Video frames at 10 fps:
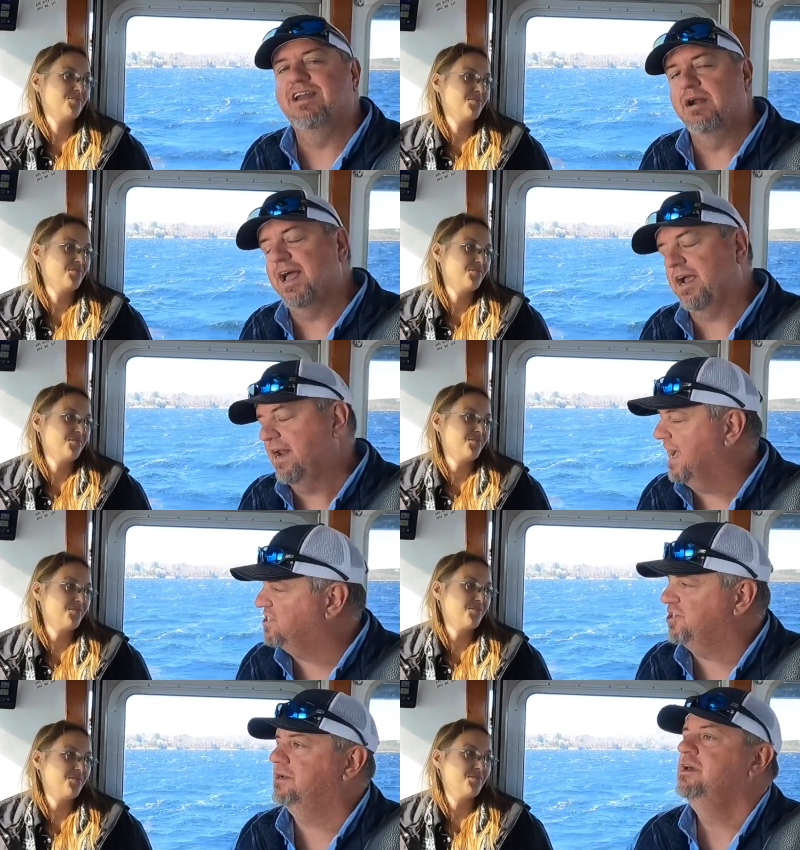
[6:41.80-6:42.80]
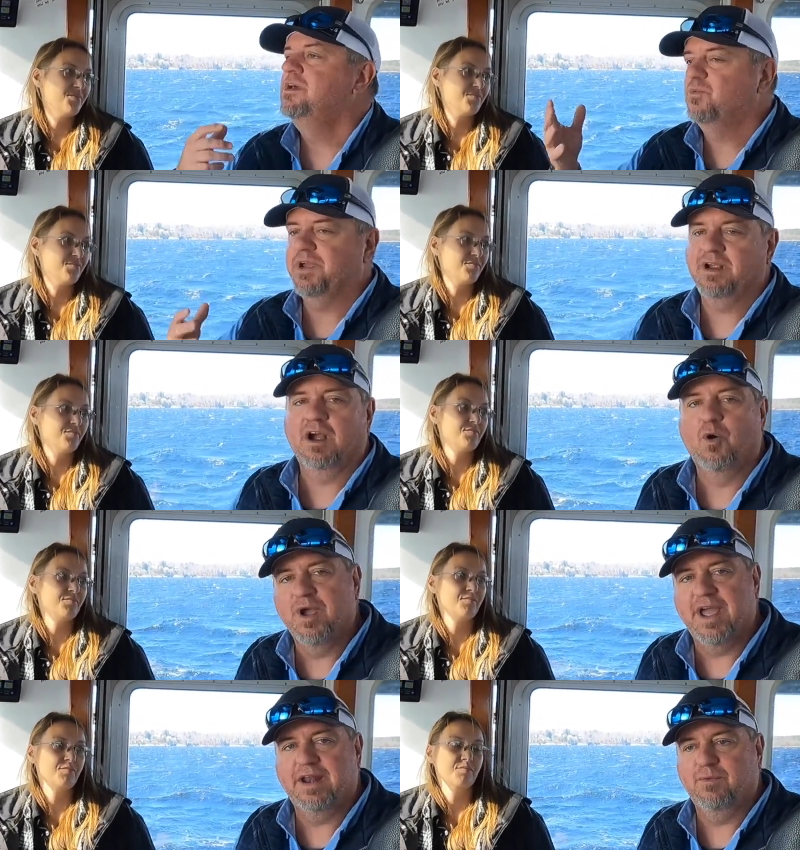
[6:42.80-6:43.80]
Speaker 1: internet connection, we can go
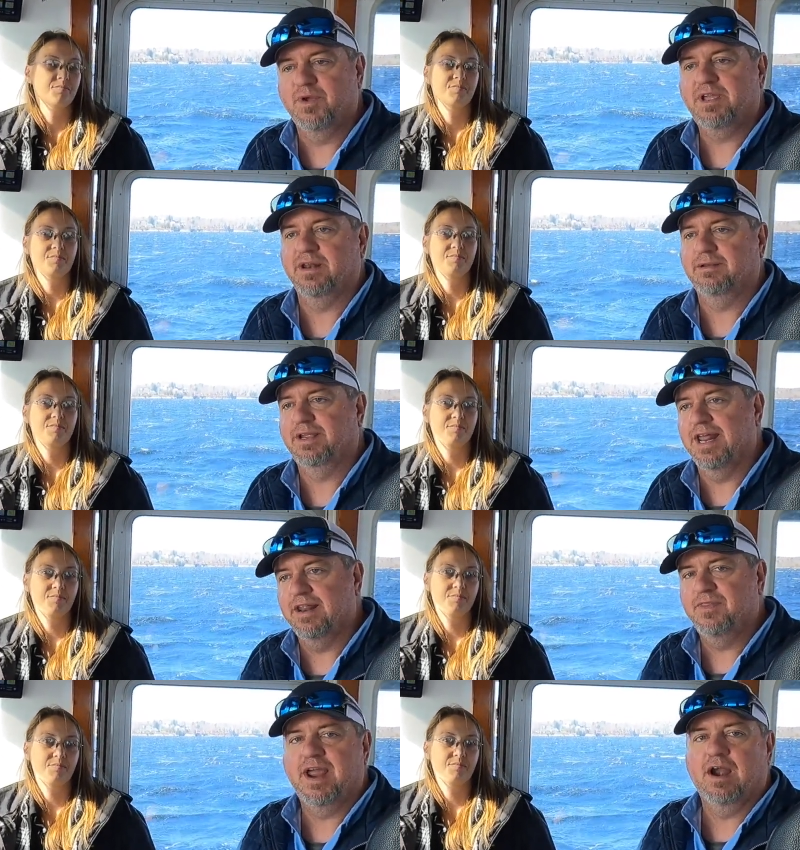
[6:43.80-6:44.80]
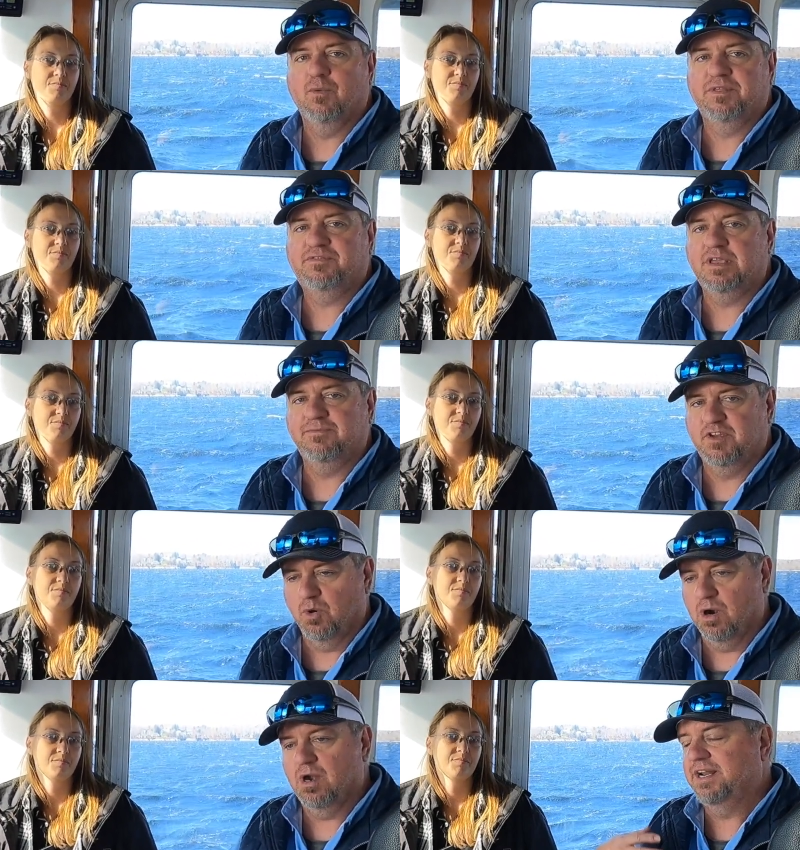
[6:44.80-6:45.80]
in and we can get in there with Team
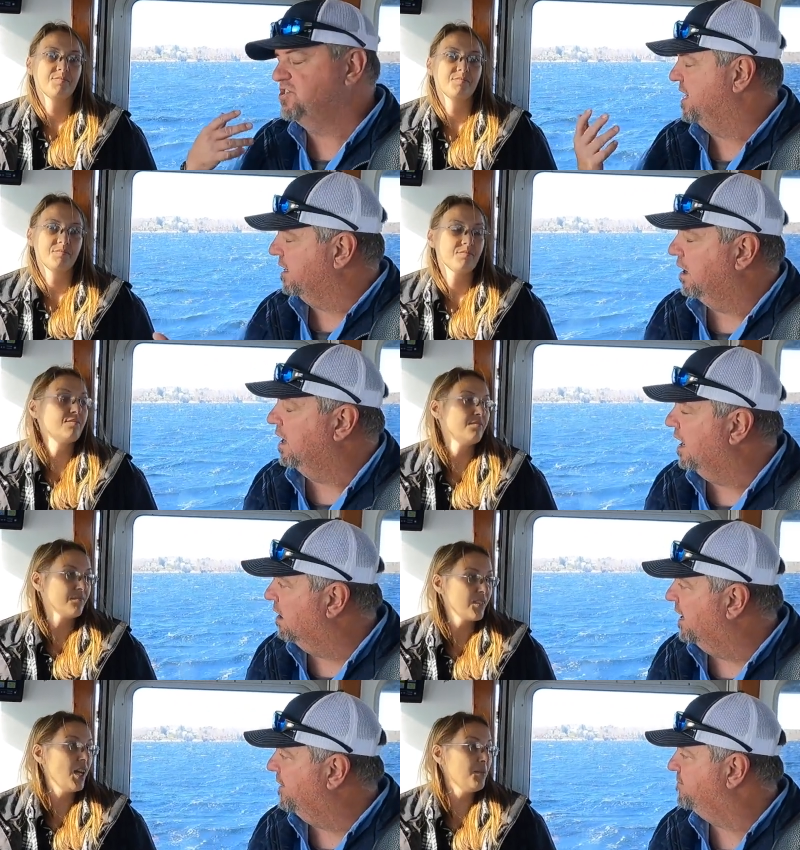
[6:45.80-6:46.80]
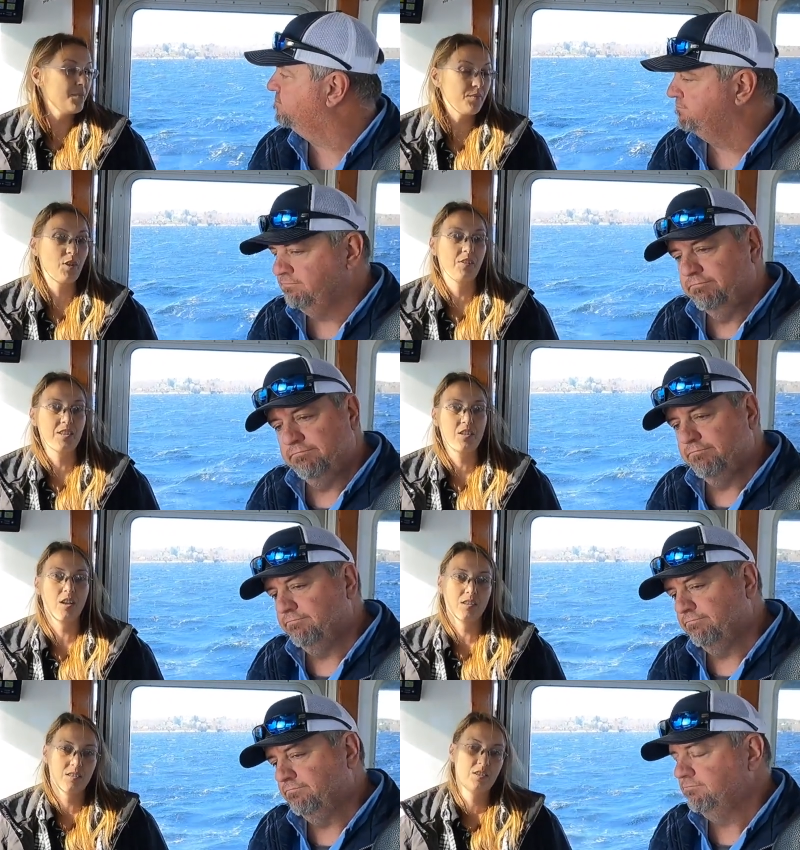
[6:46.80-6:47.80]
Viewer and check it all out, right?
Speaker 2: Yep. Really t
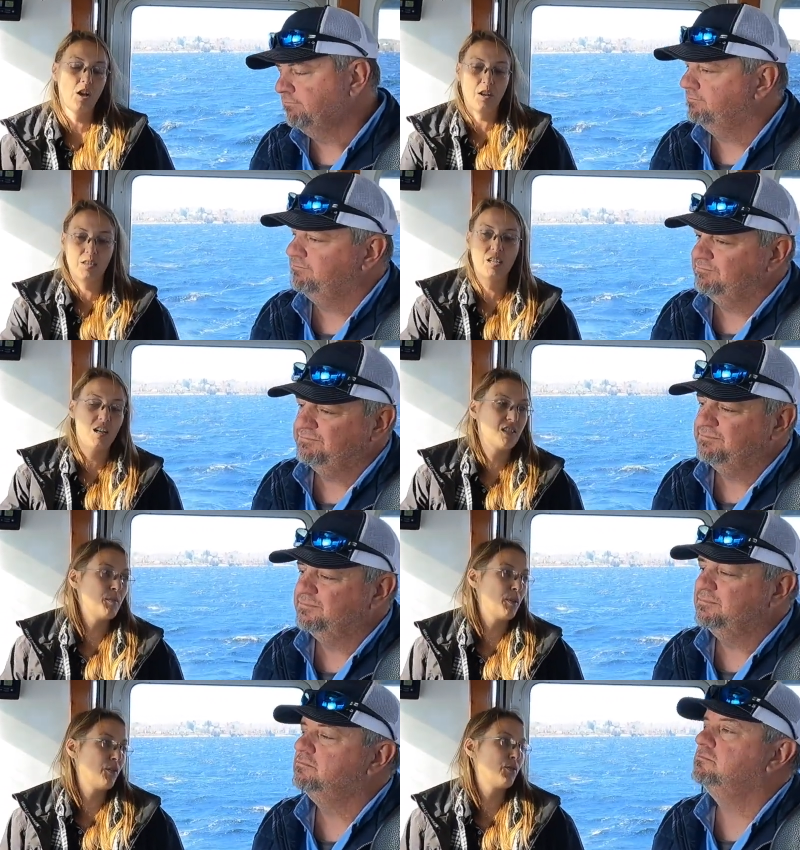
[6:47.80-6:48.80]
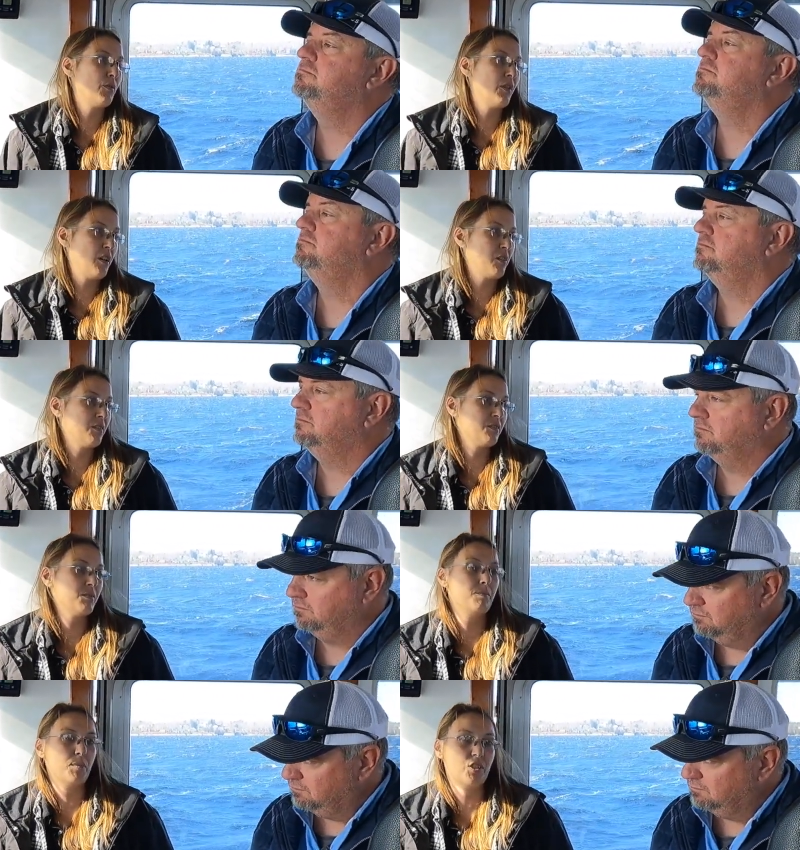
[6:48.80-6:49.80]
talk the customer through their
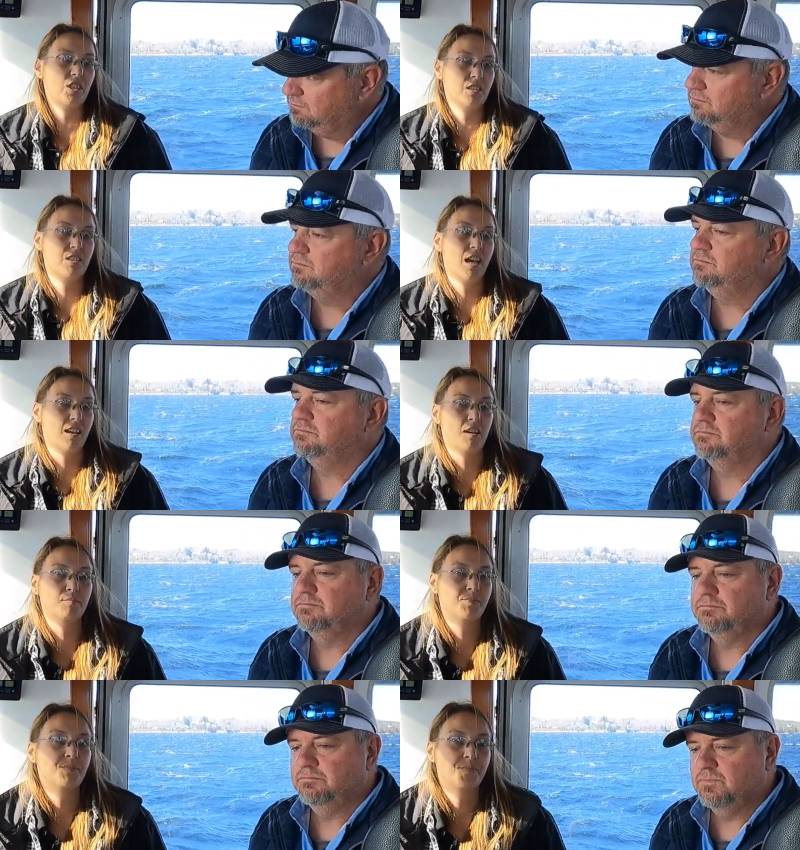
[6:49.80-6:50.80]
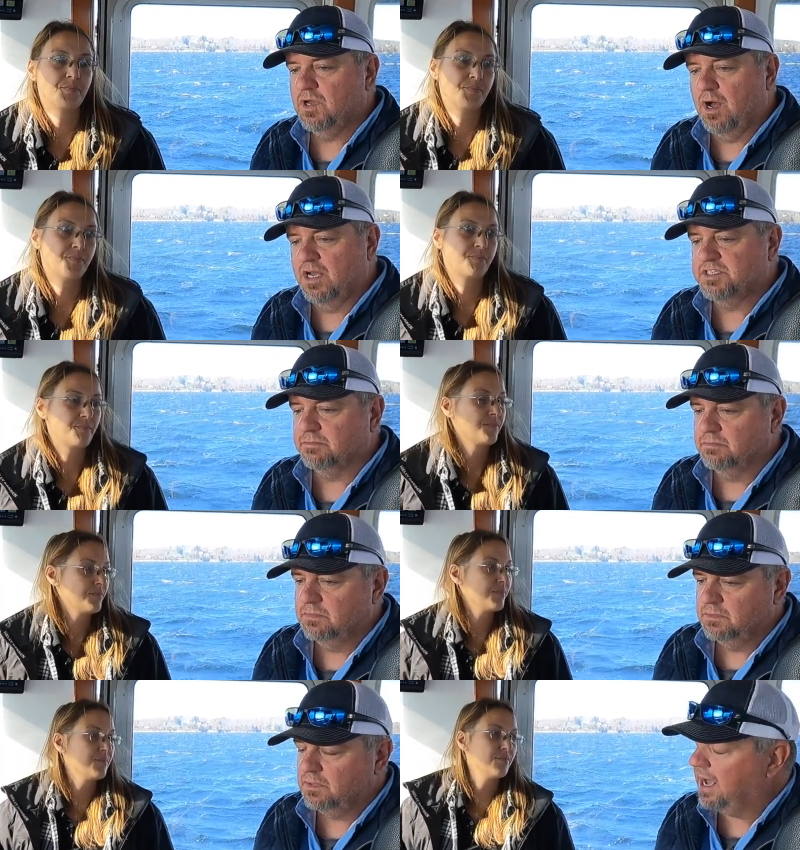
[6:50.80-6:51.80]
machine setup.
Speaker 1: Awesome.
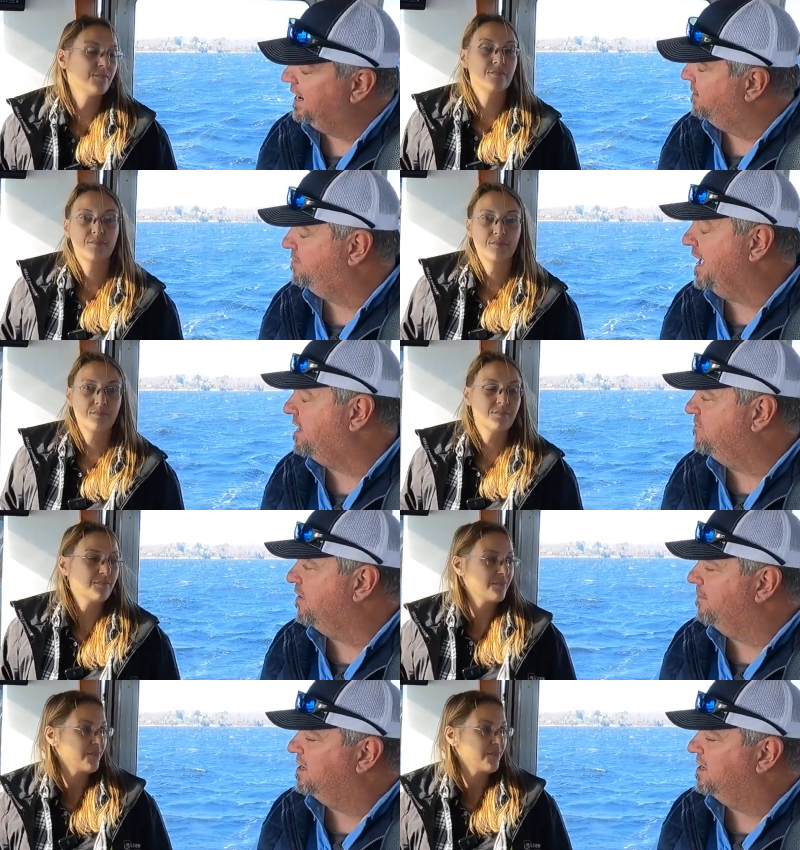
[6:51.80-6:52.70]
Well, Heidi, thank you very